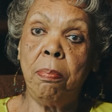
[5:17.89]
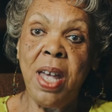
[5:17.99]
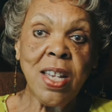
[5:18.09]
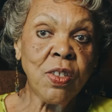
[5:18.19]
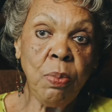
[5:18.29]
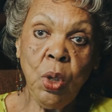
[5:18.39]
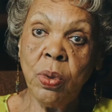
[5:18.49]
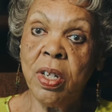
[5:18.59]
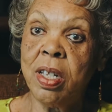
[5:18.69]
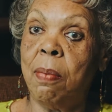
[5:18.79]
best
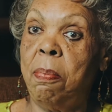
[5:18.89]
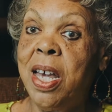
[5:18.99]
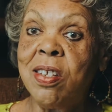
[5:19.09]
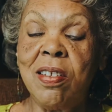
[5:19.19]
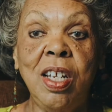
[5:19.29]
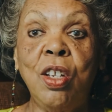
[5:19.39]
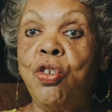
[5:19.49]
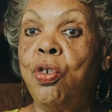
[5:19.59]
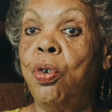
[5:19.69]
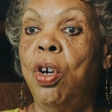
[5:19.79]
music, the best
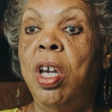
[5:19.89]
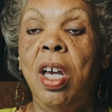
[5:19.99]
literature.